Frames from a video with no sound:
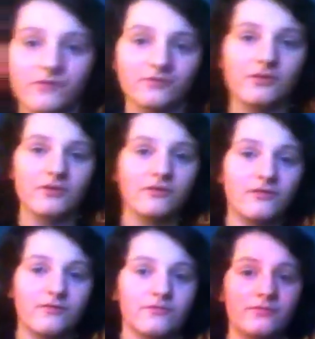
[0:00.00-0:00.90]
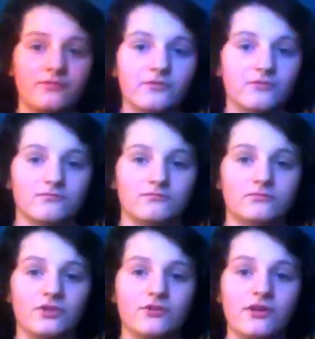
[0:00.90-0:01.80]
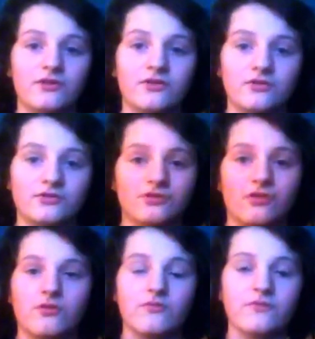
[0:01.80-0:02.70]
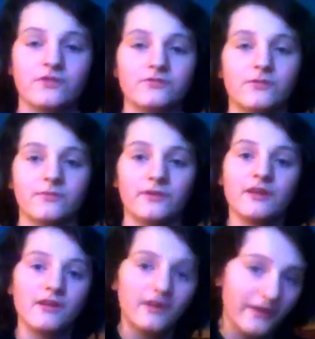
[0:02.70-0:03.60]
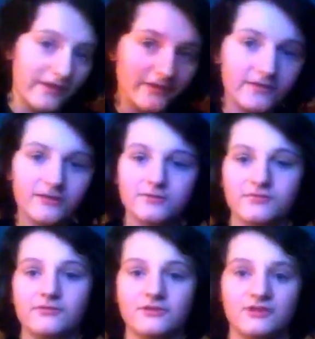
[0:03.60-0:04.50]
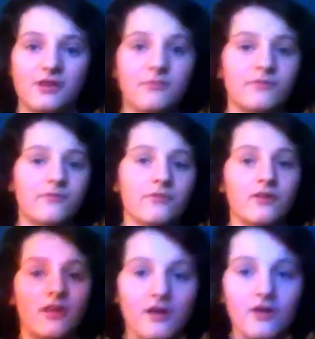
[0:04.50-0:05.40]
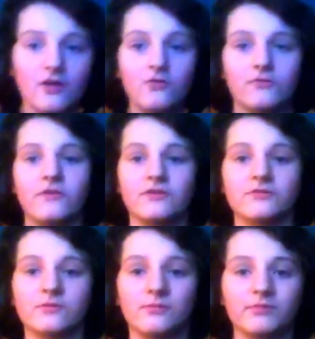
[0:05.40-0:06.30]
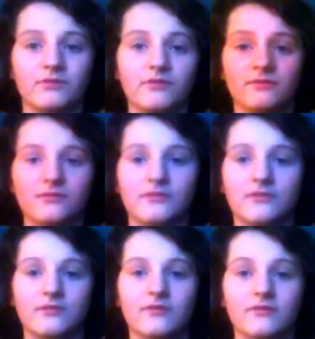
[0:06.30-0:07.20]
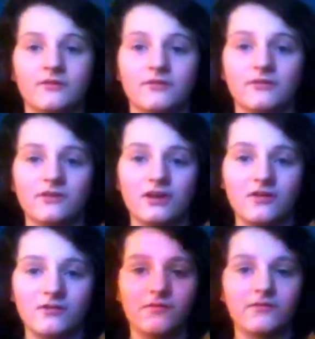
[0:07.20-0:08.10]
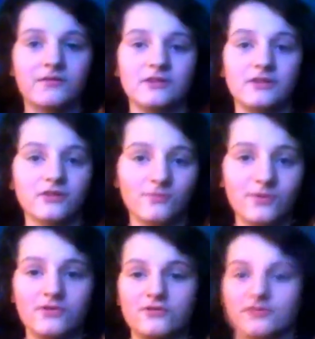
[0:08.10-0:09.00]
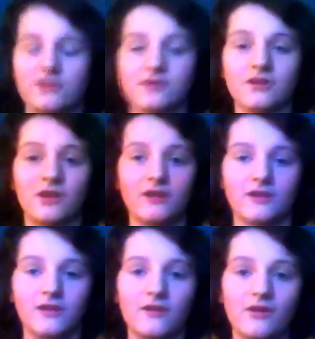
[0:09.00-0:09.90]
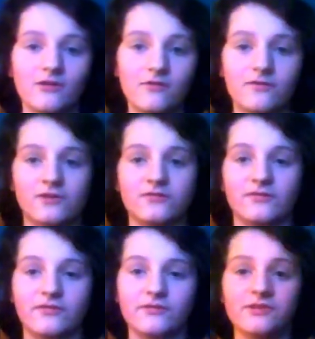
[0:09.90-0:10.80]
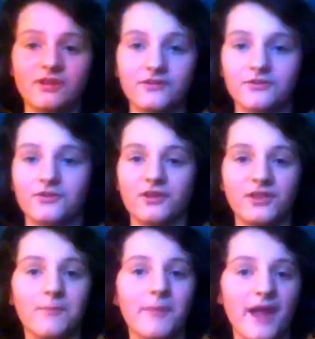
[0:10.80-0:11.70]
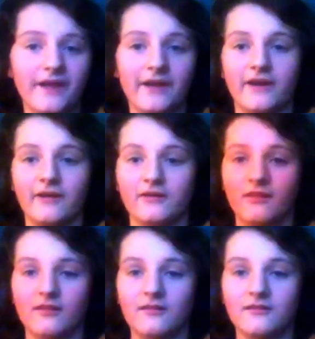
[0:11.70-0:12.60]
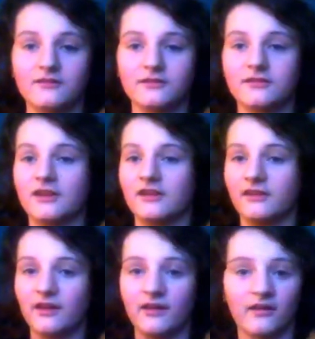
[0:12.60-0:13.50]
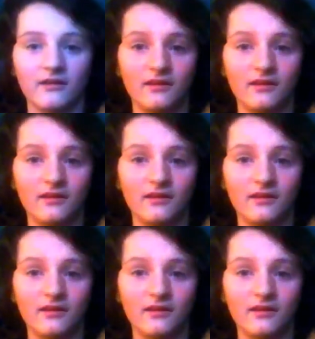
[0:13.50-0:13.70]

you're quick enough, you go there's your home defense weapon. Handgun, as stated before, home defense weapon. AR-15 could be used as a home defense weapon. It doesn't have to look like the bad guy, like the AK.